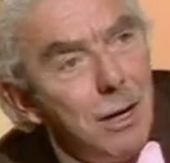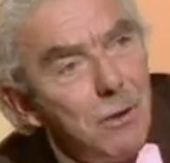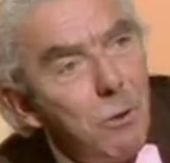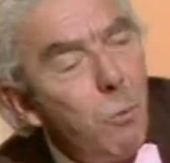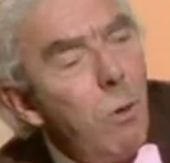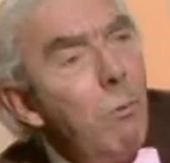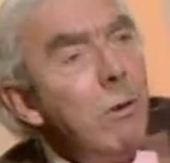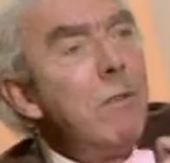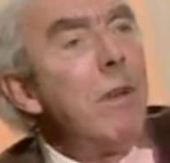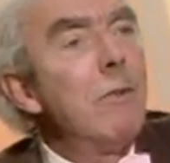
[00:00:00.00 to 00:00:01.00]
So what
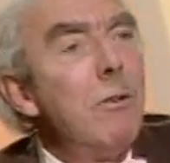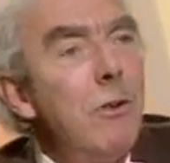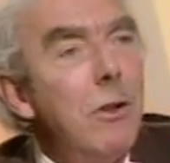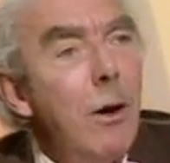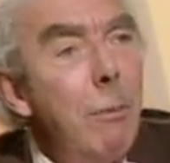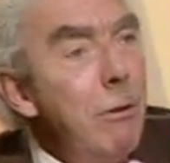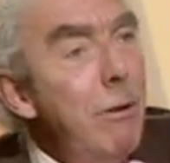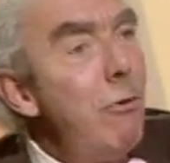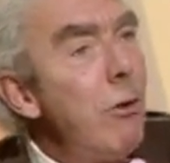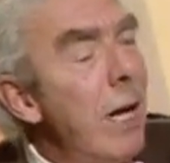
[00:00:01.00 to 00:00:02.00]
does a sergeant do? I'm not
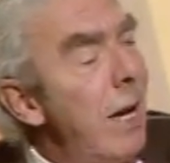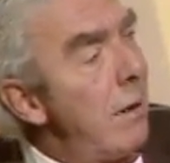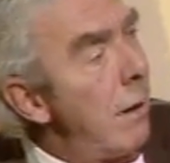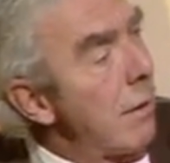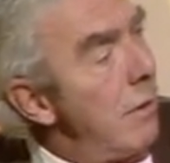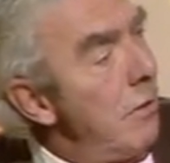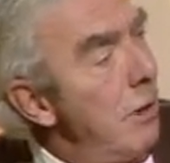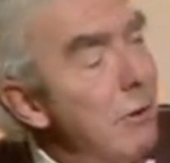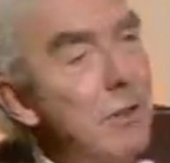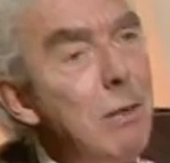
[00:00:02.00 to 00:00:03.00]
even sure they had doctors in
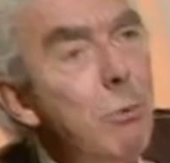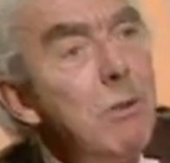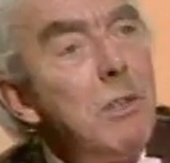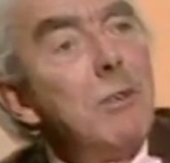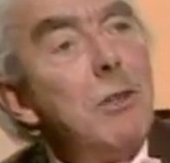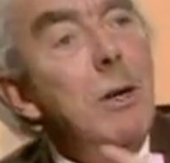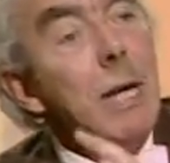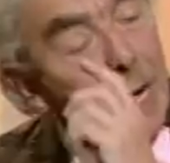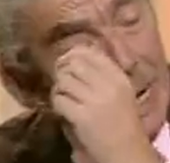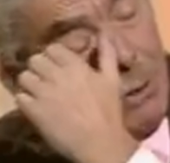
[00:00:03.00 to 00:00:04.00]
those days. What does a sergeant do?
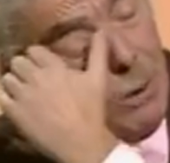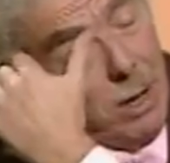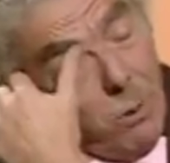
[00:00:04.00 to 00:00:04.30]
Anyway,